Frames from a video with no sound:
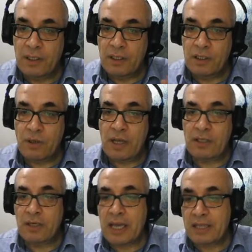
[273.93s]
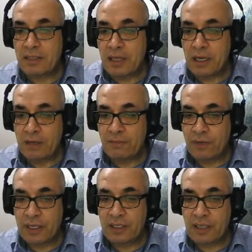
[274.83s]
So as you can see, for
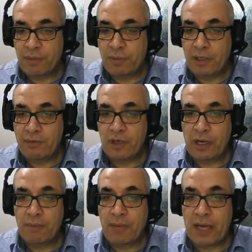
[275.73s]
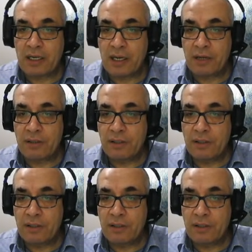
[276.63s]
example, if you come back here,